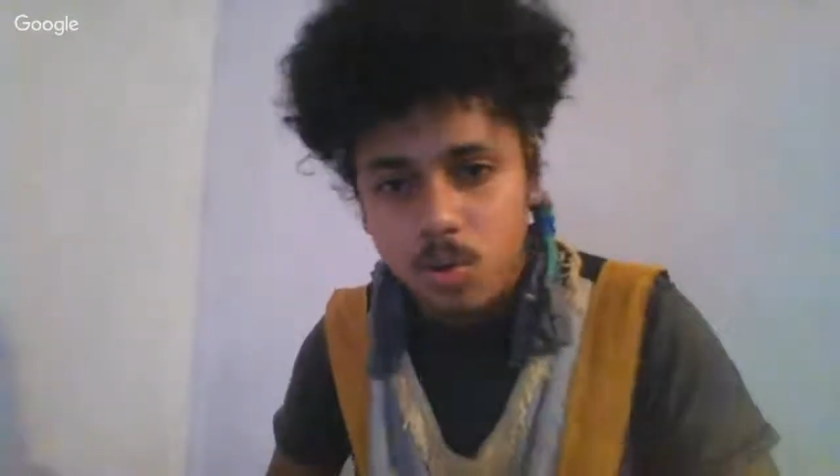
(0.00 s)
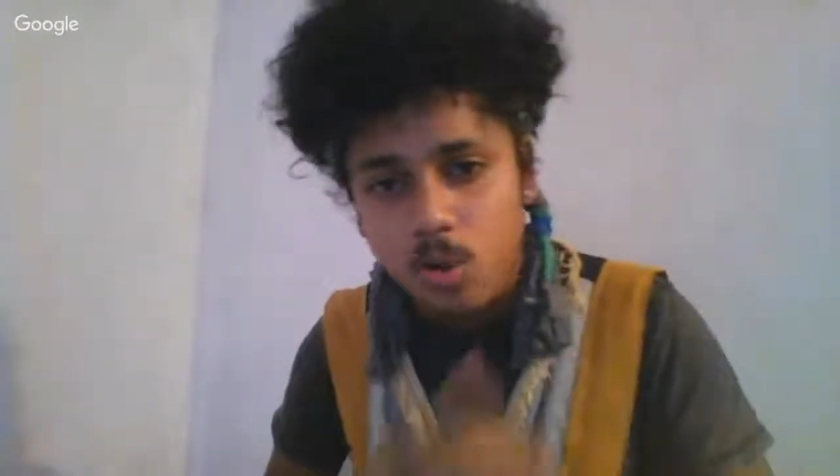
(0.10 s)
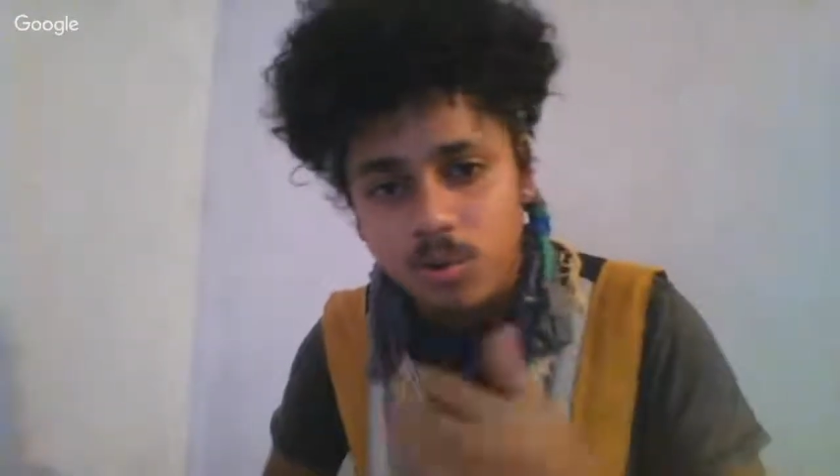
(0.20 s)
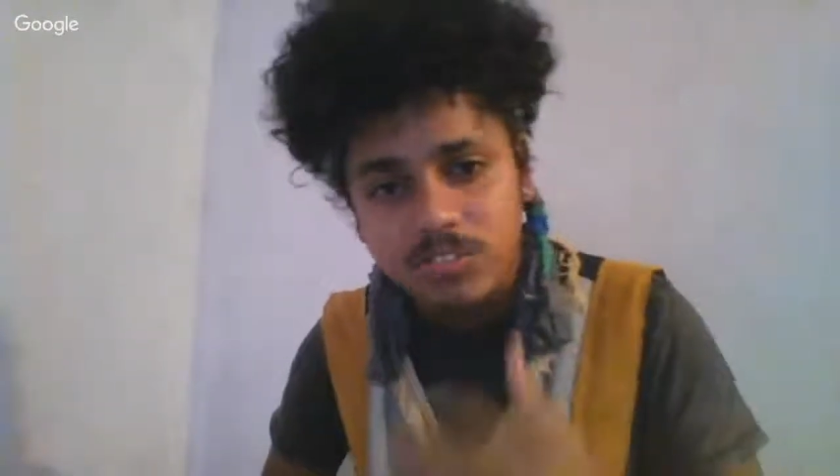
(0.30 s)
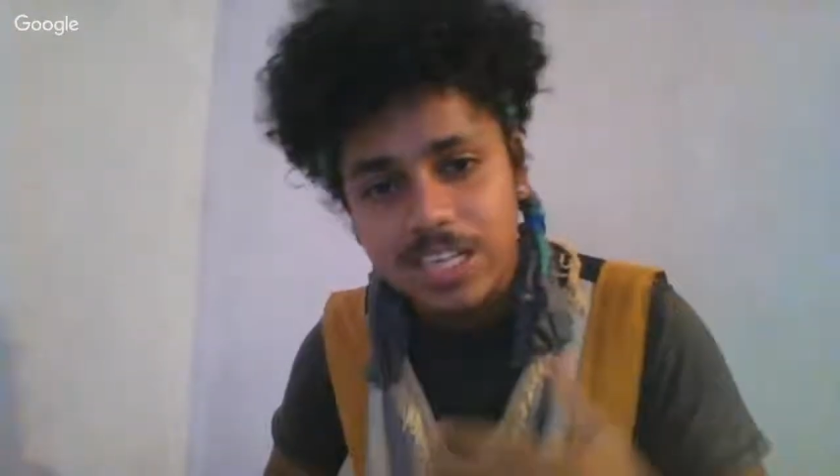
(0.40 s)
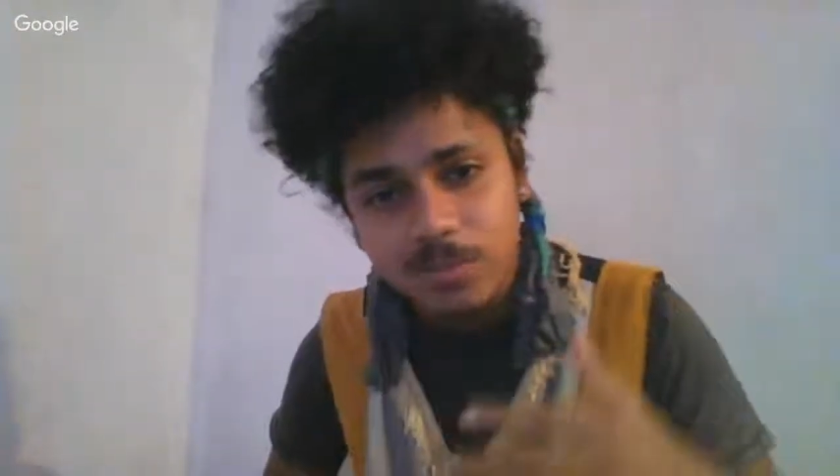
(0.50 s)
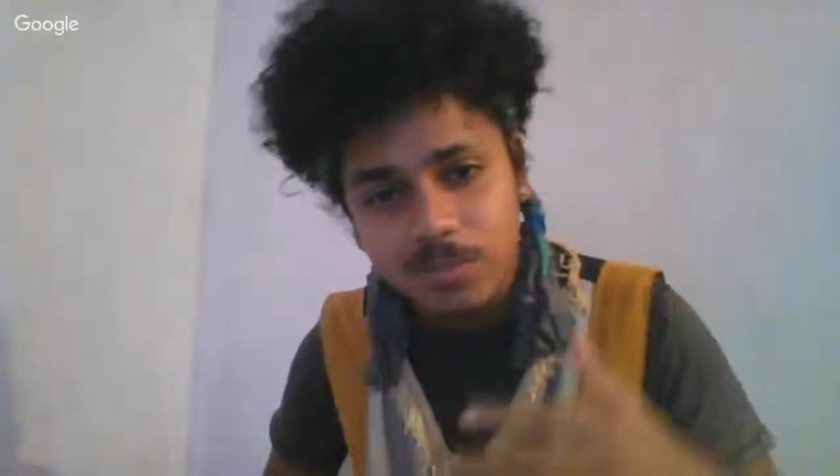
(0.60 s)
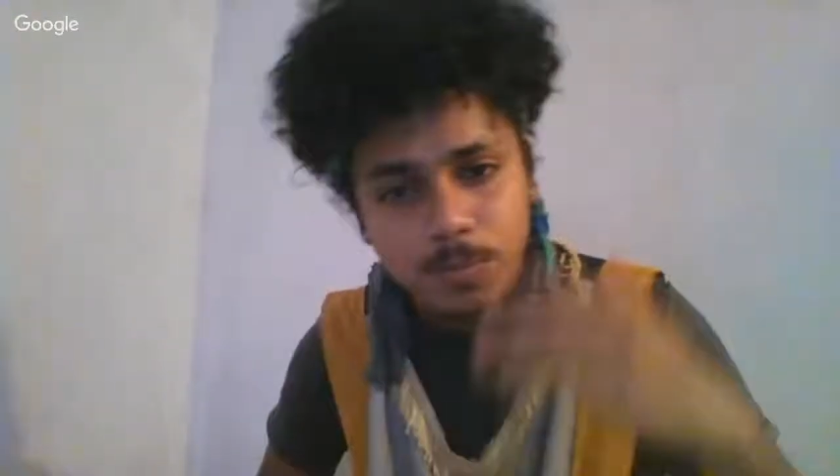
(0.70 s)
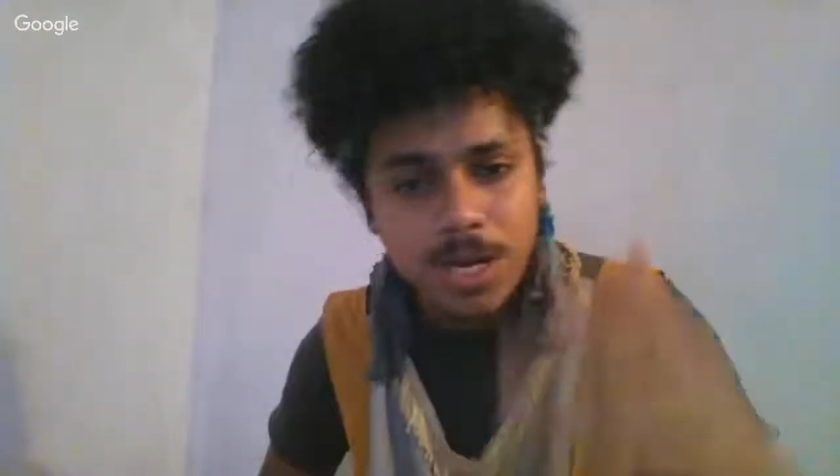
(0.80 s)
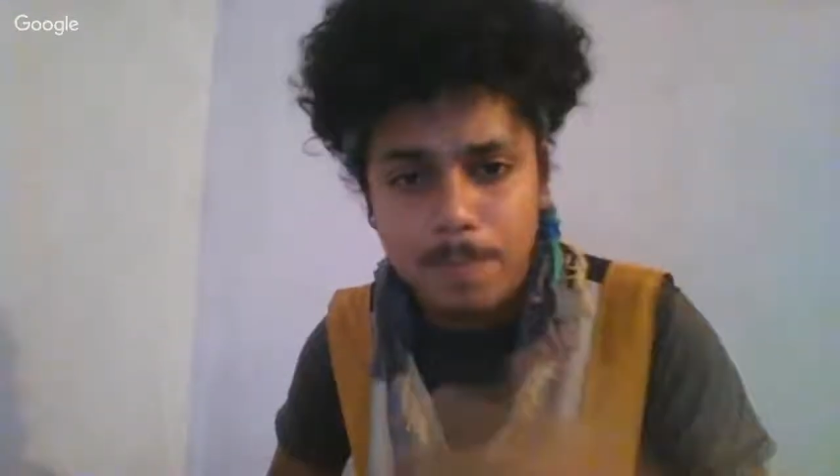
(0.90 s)
We go outside and
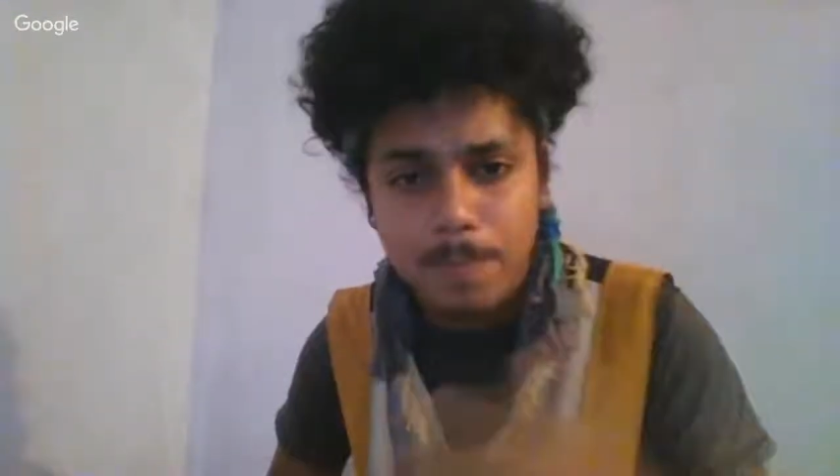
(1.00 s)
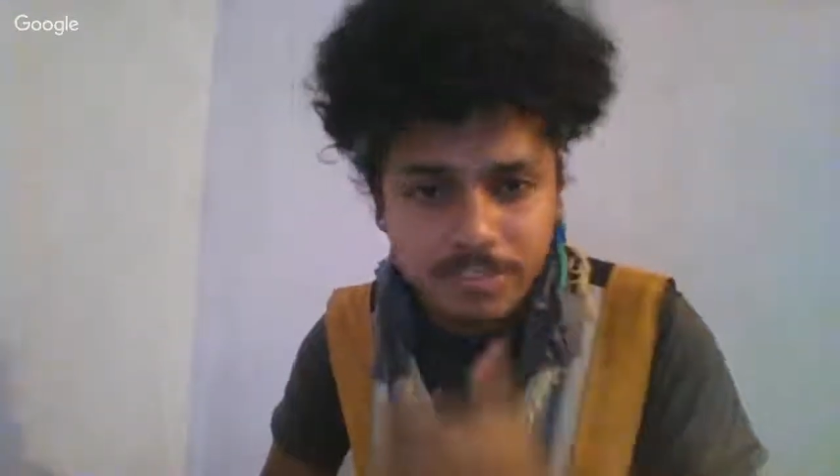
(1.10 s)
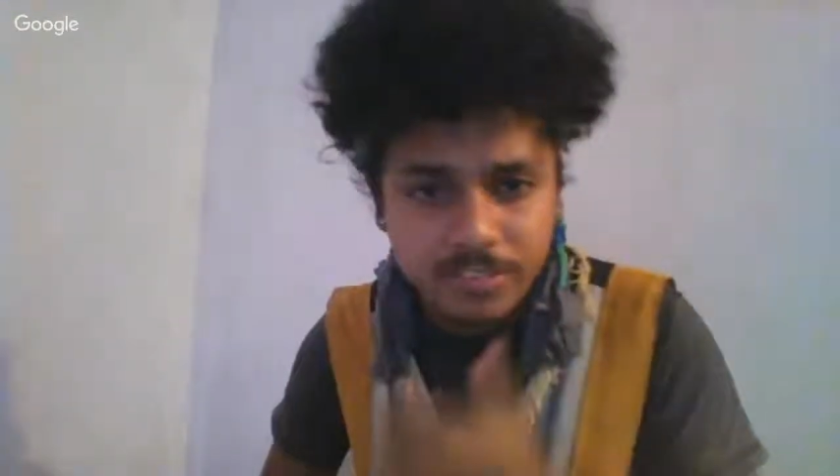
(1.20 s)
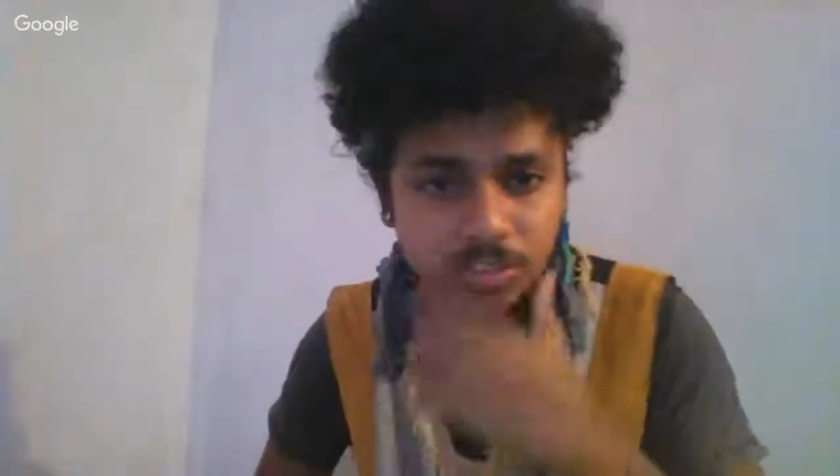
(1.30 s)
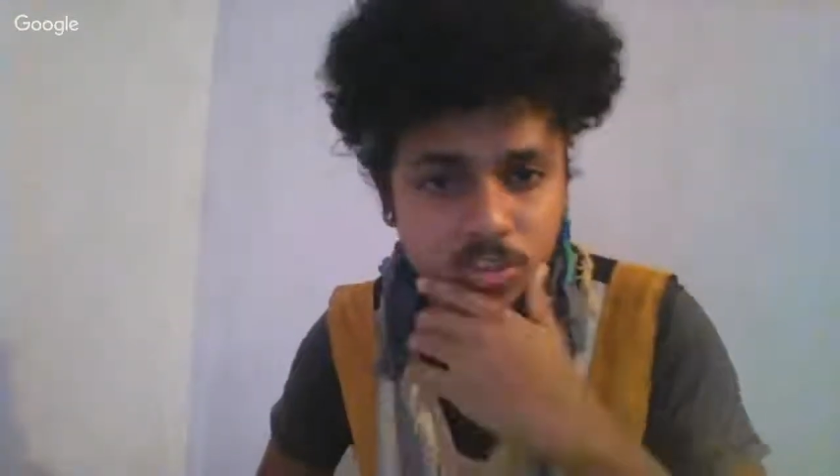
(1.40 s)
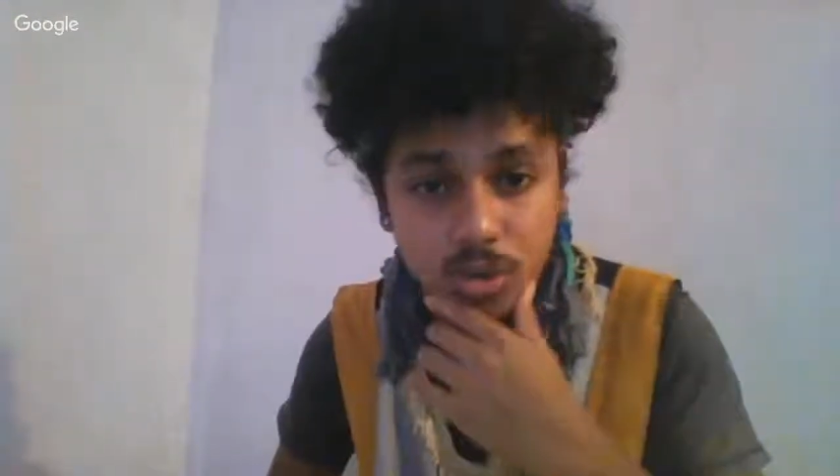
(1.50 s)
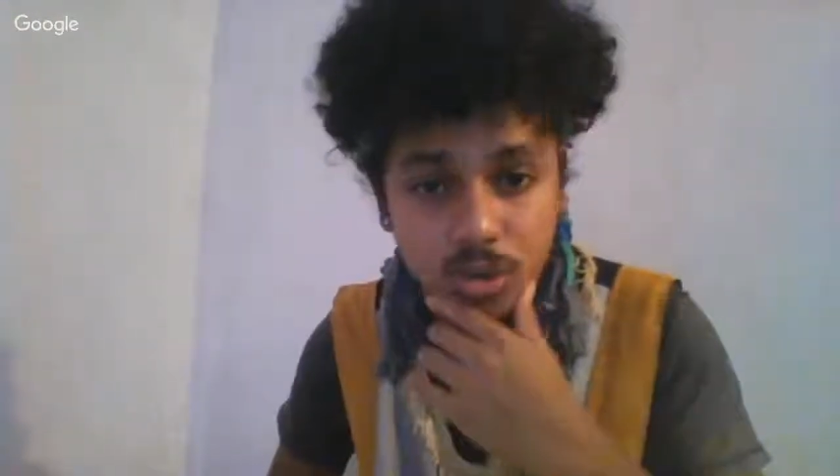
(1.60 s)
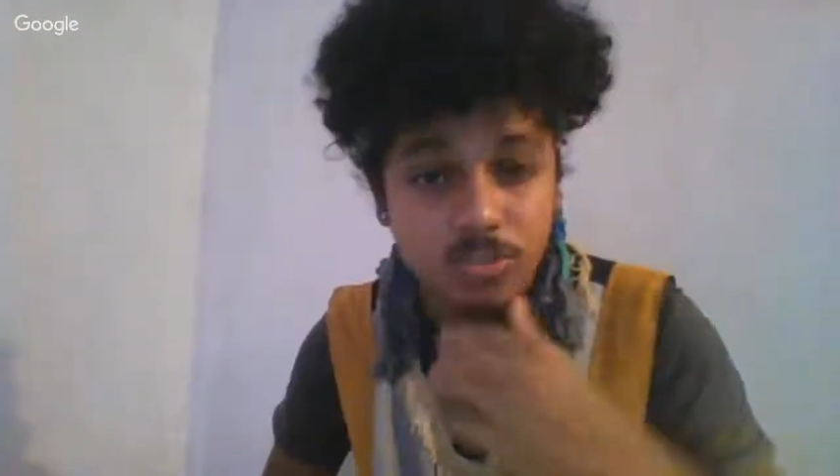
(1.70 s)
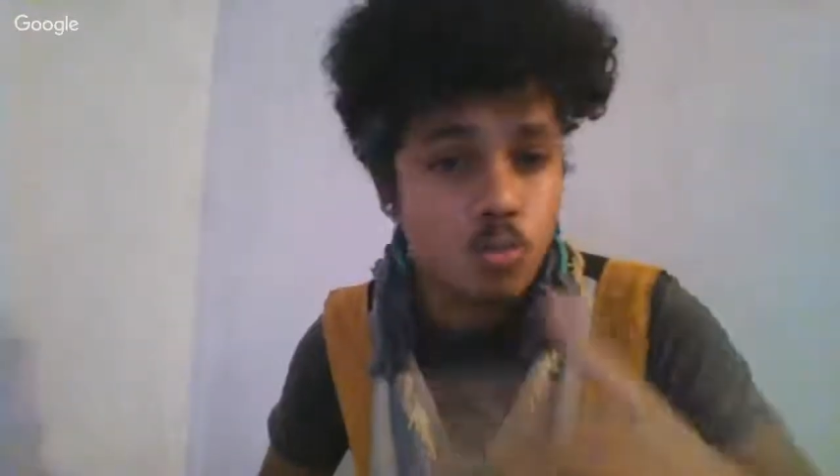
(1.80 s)
we speak that prophecy until to